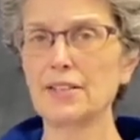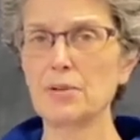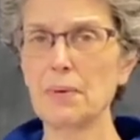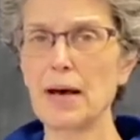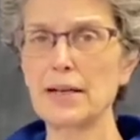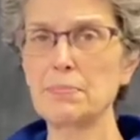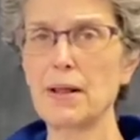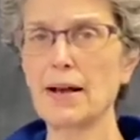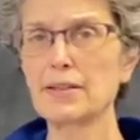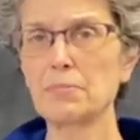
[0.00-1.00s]
to body
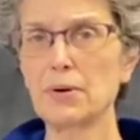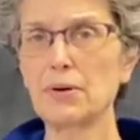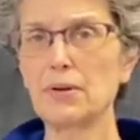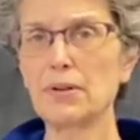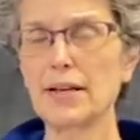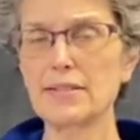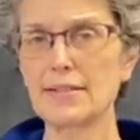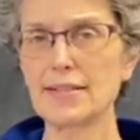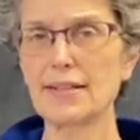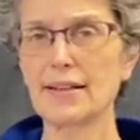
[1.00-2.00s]
block the bowl as
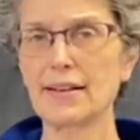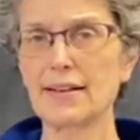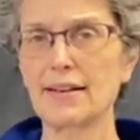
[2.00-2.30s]
he's eating.